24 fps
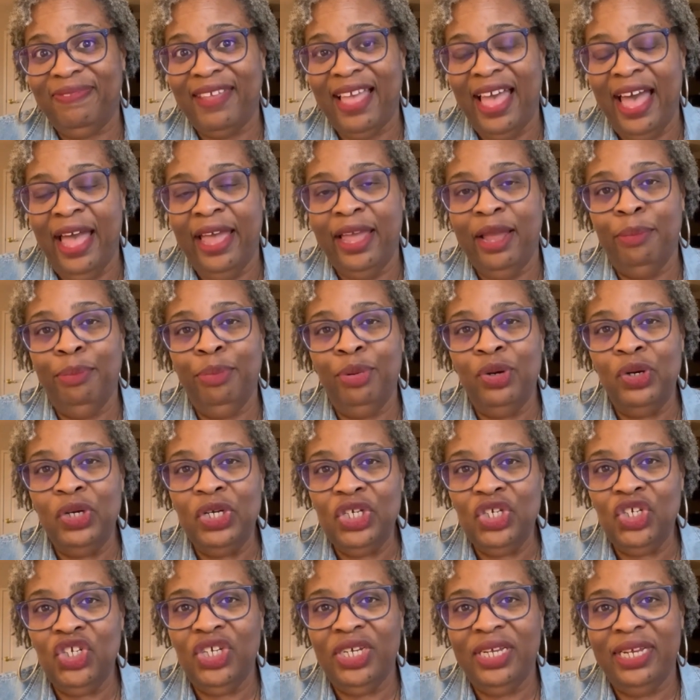I
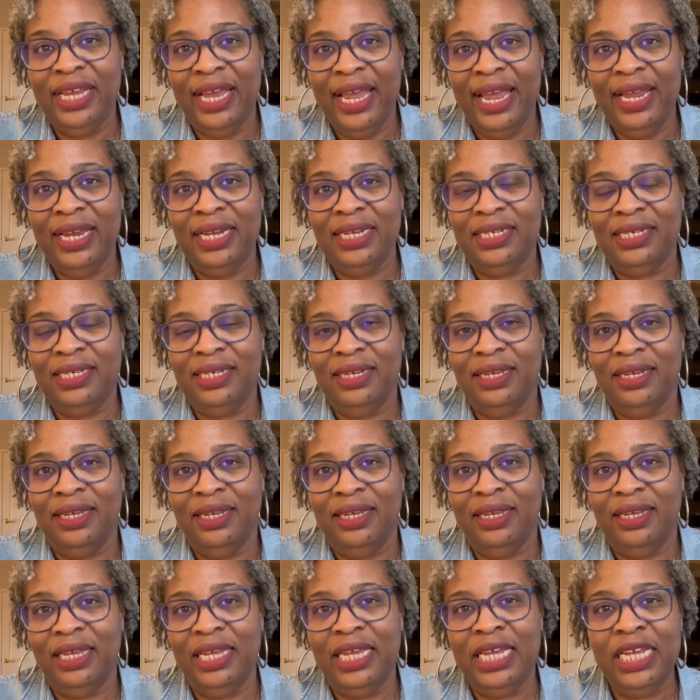appreciate
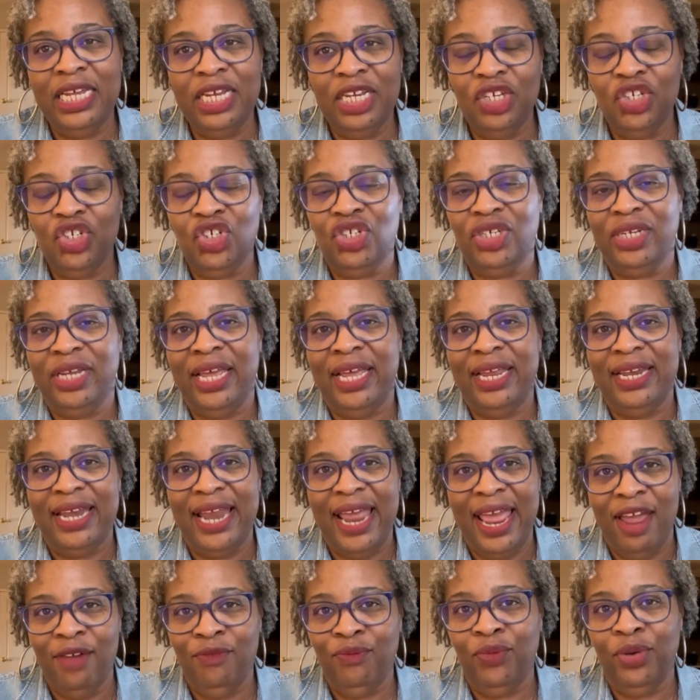each and
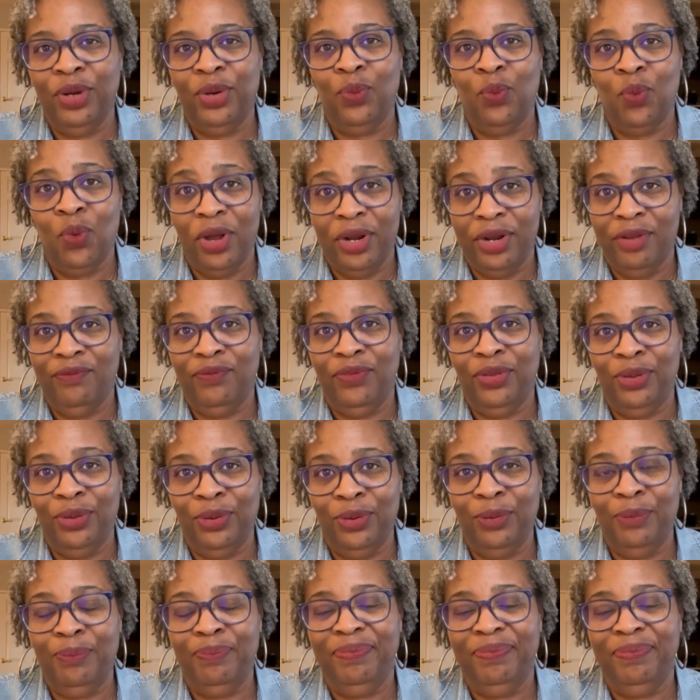every one of you.